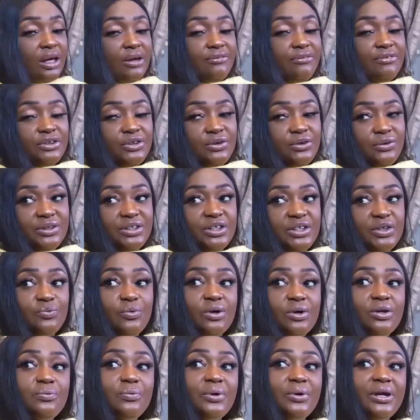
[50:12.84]
If you do it in
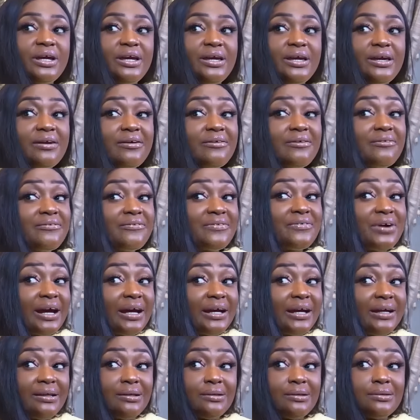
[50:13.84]
1 week,
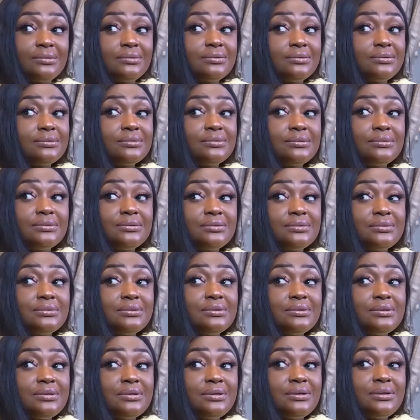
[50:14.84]
fine.
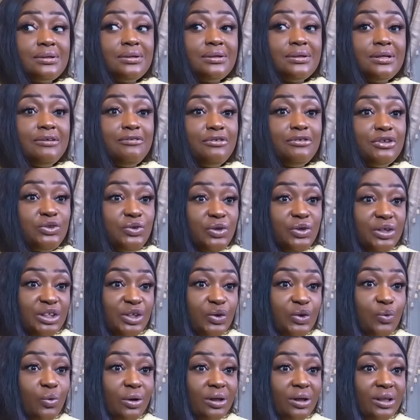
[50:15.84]
If you do
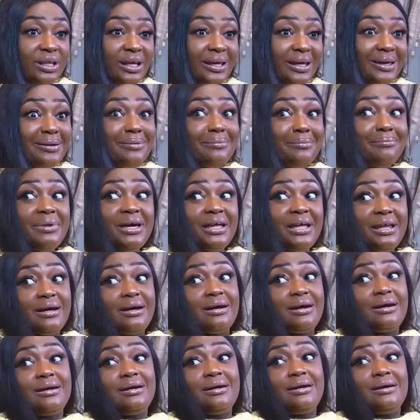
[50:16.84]
it in 1 day,
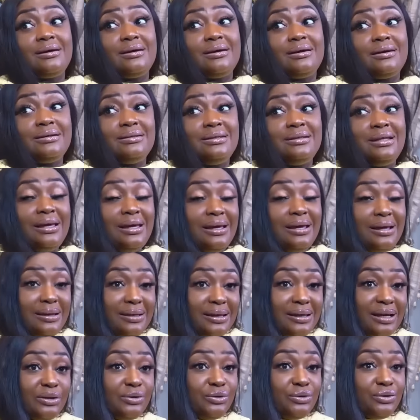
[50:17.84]
better. The
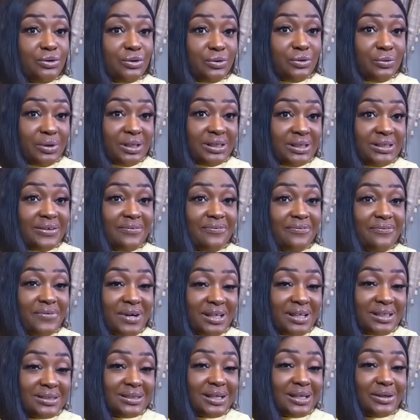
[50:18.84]
earlier you do it, the
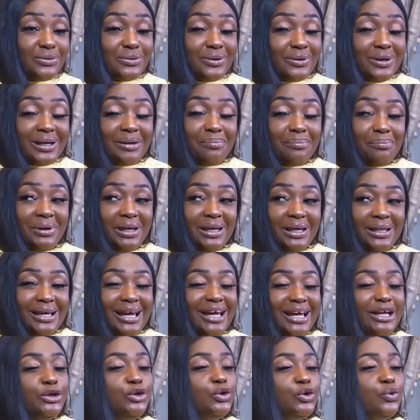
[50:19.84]
faster you get paid,
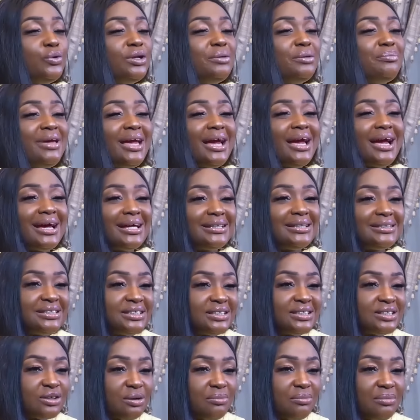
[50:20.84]
and you will be
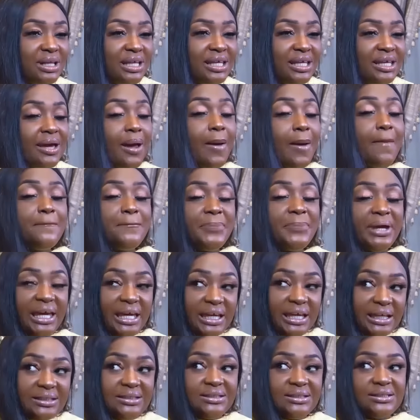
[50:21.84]
handsomely
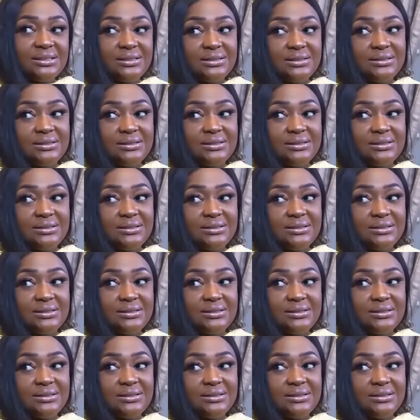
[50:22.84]
paid.